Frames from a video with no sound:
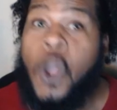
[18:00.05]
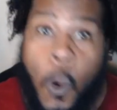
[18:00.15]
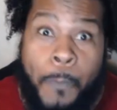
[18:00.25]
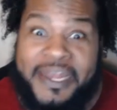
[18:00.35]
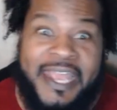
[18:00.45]

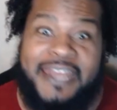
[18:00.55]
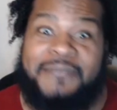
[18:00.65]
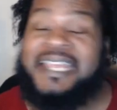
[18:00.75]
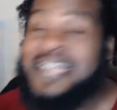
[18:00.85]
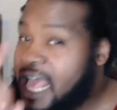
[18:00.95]
open
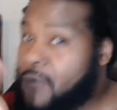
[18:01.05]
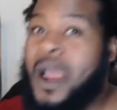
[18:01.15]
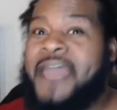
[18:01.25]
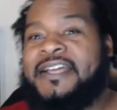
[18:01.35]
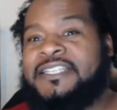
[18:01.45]
enemy,
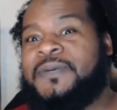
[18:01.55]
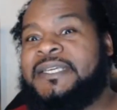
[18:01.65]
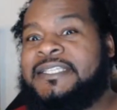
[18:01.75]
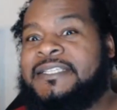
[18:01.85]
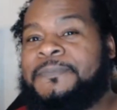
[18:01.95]
why that's
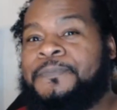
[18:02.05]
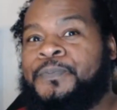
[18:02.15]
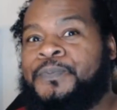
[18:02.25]
racism.